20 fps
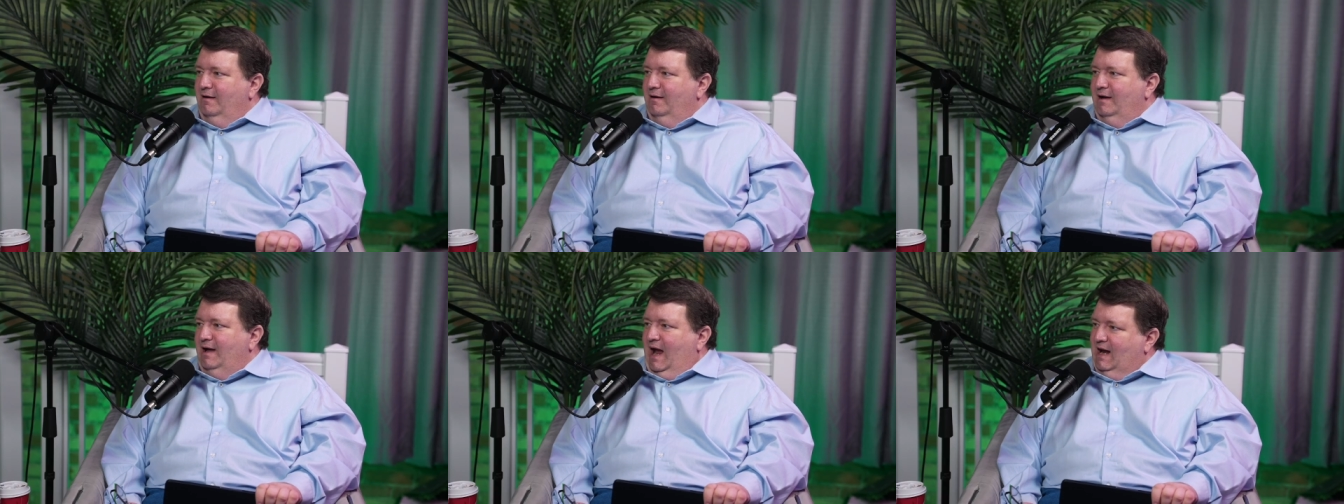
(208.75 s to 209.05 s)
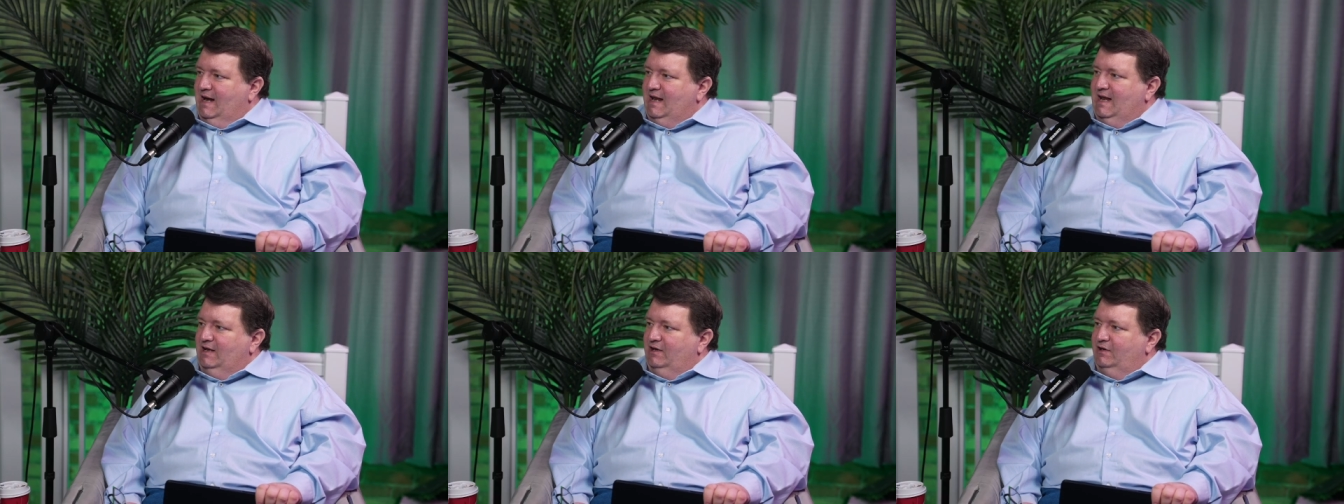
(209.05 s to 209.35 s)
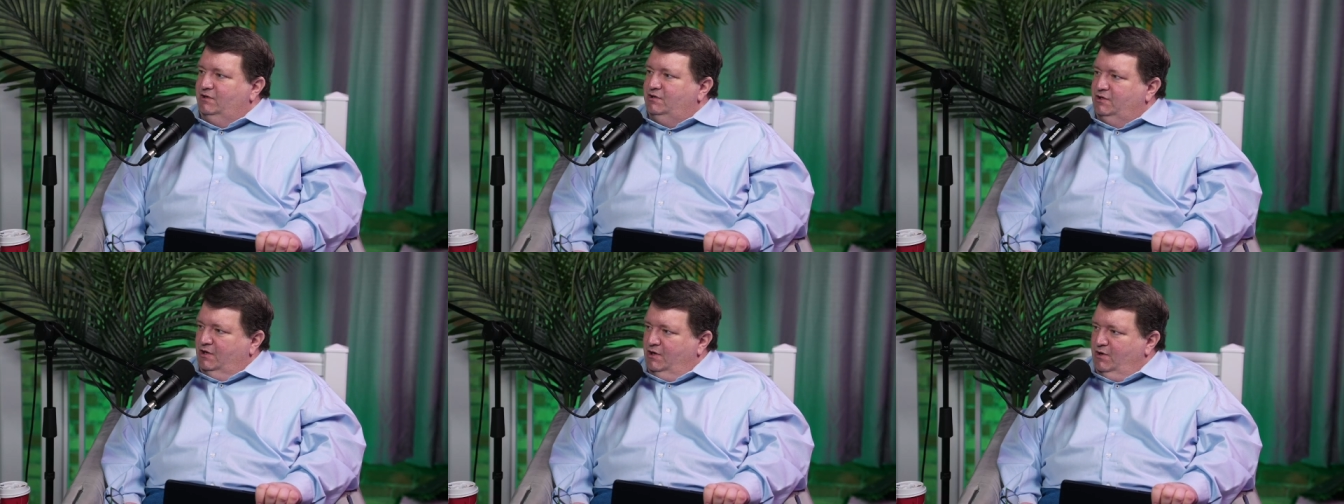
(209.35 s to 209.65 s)
and eat it
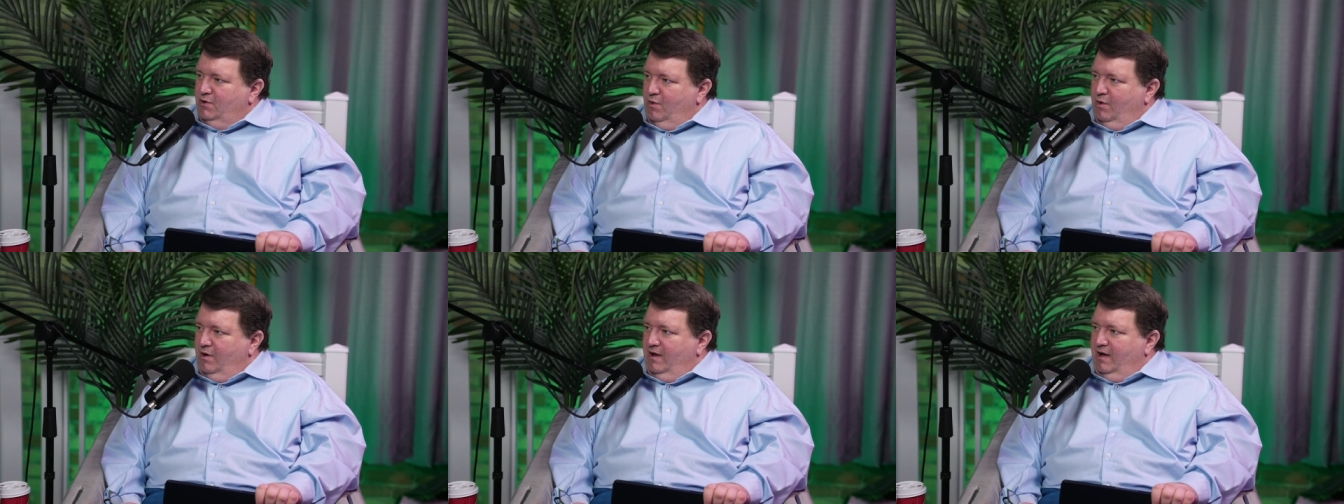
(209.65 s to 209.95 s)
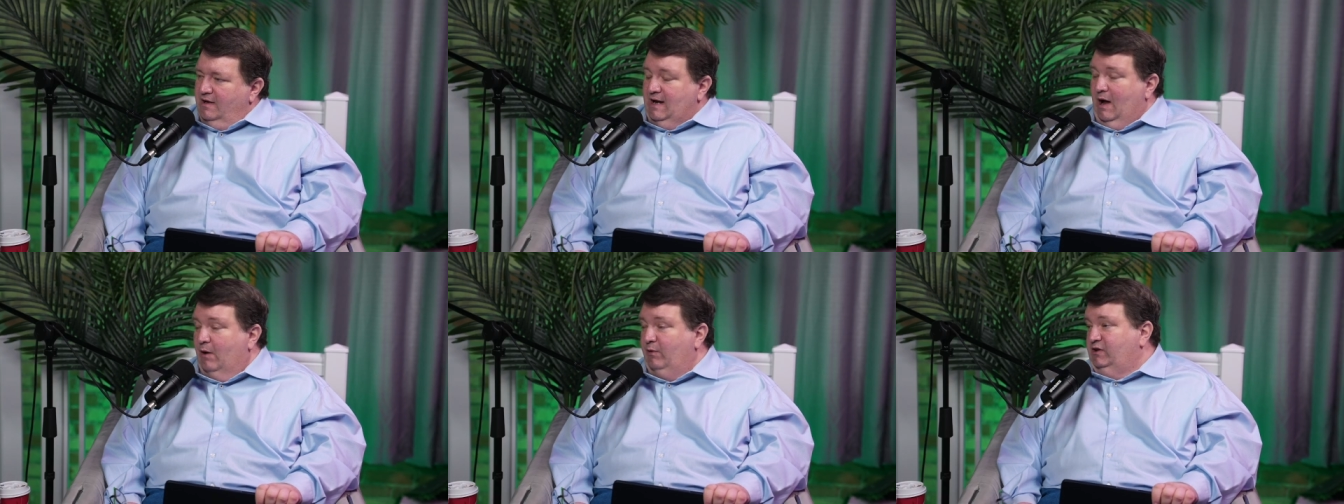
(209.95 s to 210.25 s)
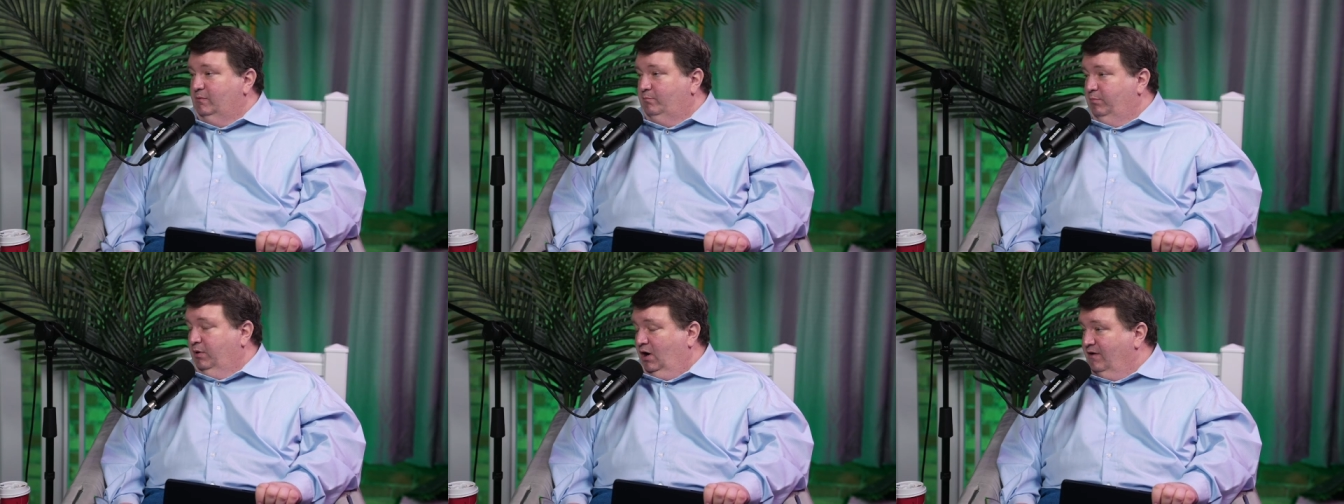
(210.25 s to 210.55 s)
too. Now, is
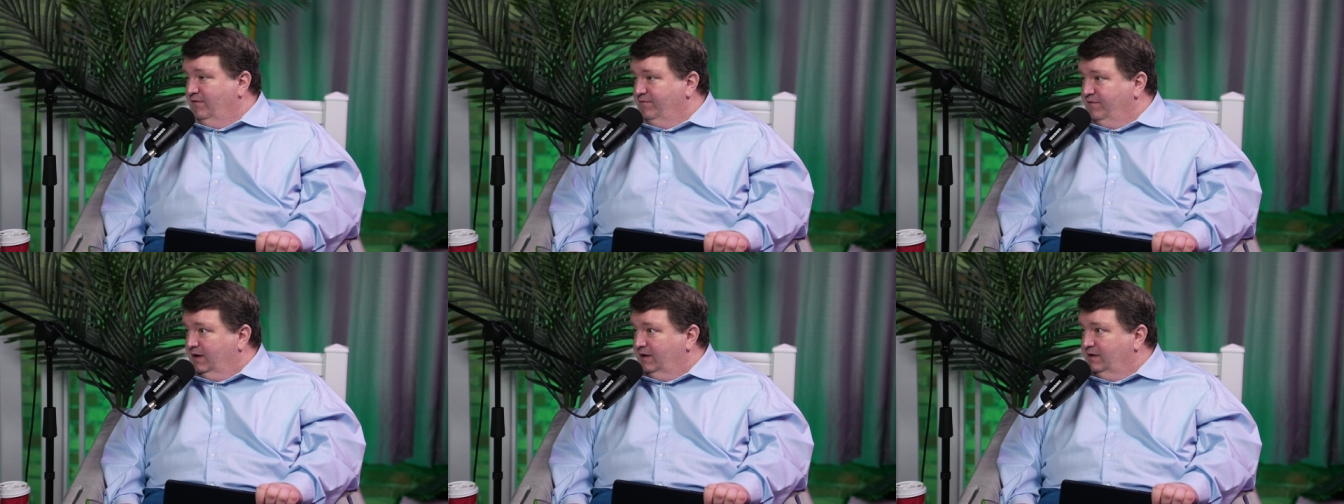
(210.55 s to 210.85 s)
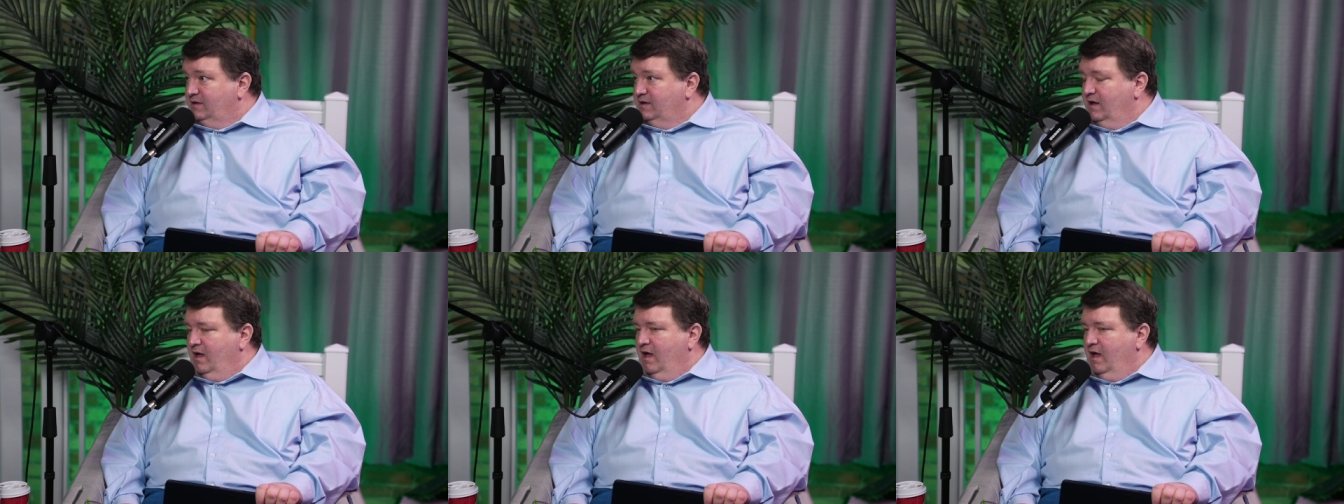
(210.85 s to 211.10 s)
it perfect?